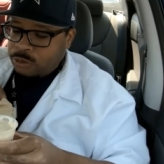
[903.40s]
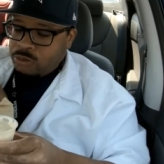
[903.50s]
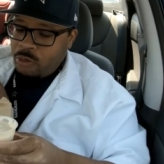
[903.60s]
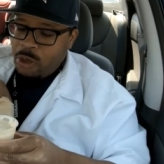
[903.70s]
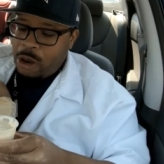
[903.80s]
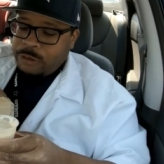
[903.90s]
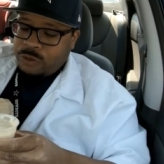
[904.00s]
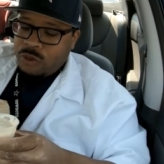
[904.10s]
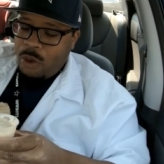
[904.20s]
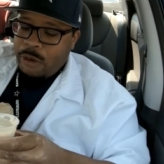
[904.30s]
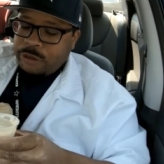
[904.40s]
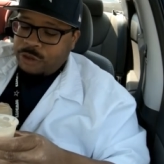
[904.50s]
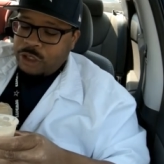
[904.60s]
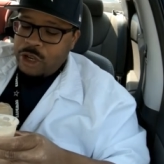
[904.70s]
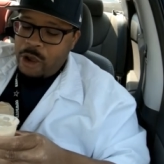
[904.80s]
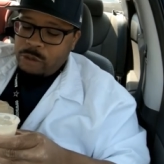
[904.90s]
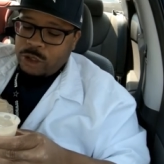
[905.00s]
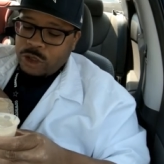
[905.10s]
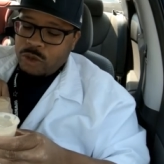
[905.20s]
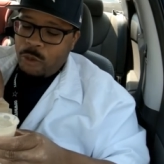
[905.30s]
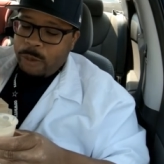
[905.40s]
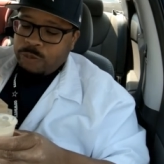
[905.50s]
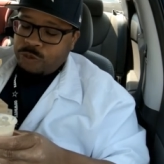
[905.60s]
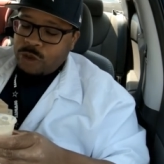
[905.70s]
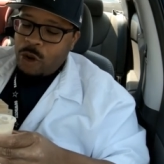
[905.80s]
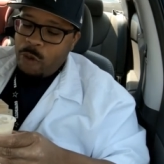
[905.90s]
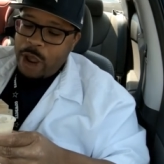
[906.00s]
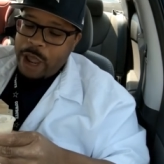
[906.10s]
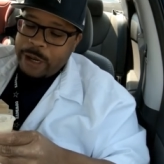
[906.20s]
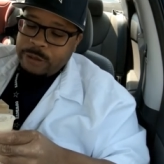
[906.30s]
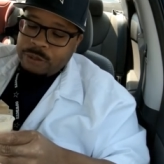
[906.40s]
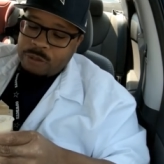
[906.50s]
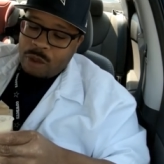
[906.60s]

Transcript: food, you know, with the, you know, red